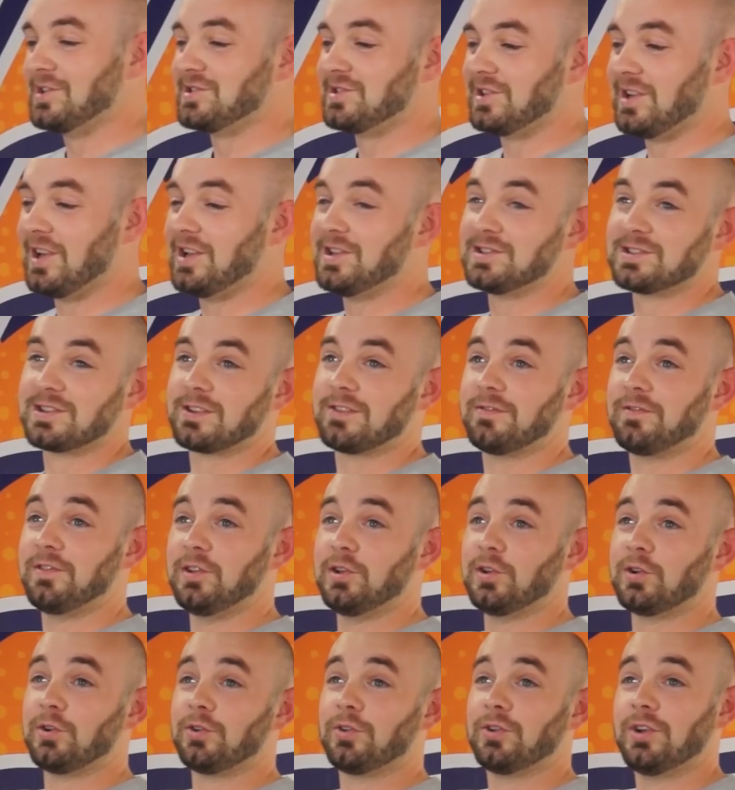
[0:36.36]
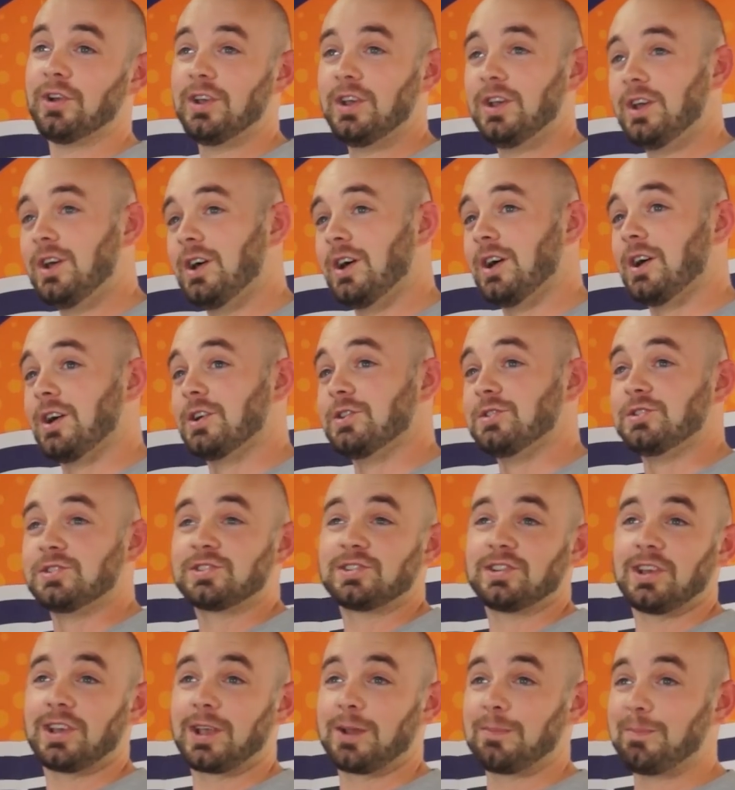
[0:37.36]
lazy days at the field. Uh,
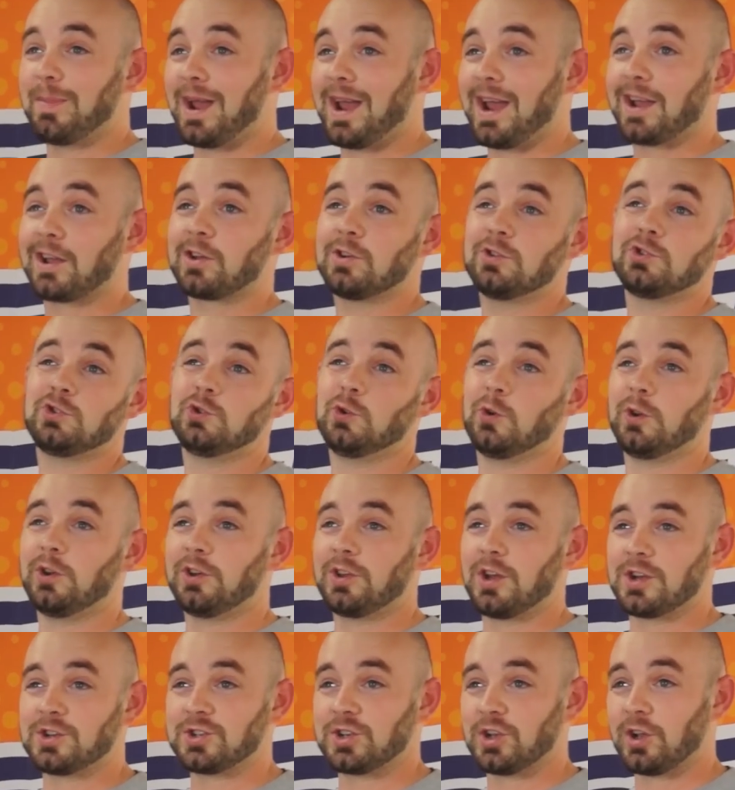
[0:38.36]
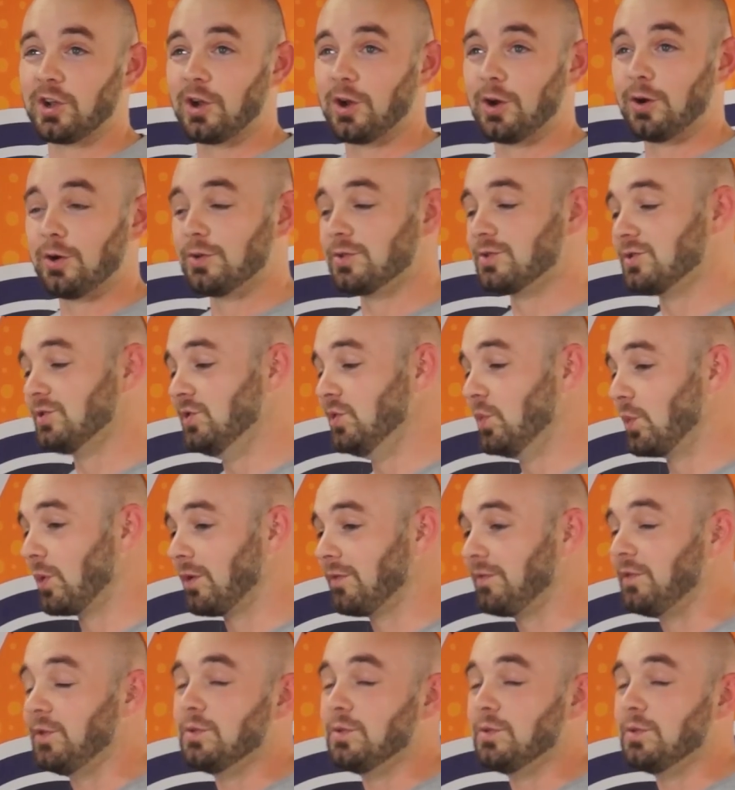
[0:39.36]
just kicking back, shooting touch and goes, doing a